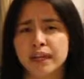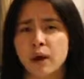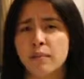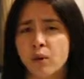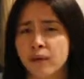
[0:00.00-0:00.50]

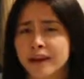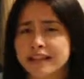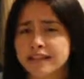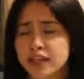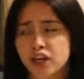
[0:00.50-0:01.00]
like a poor
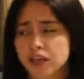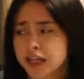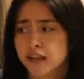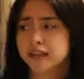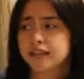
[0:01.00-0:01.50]
man's dish on
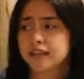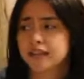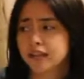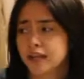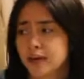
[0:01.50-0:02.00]
the island.
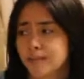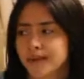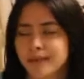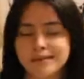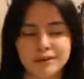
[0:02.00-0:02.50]
Mm-hmm.
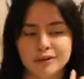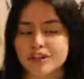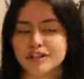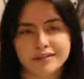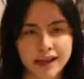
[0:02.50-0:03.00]
But let me tell you,
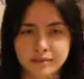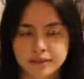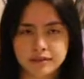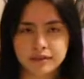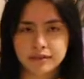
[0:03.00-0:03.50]
this shit
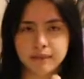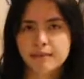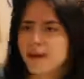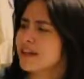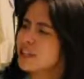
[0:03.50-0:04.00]
slaps. My
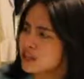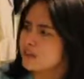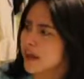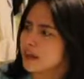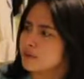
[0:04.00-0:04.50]
mom, I think
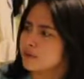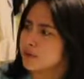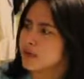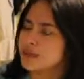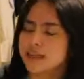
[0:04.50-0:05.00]
you've had it
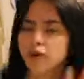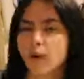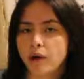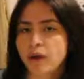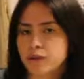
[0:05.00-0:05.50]
before. It's like the
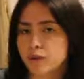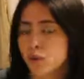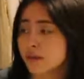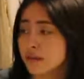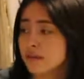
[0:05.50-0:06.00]
white rice with
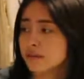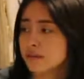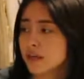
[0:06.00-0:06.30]
corned beef.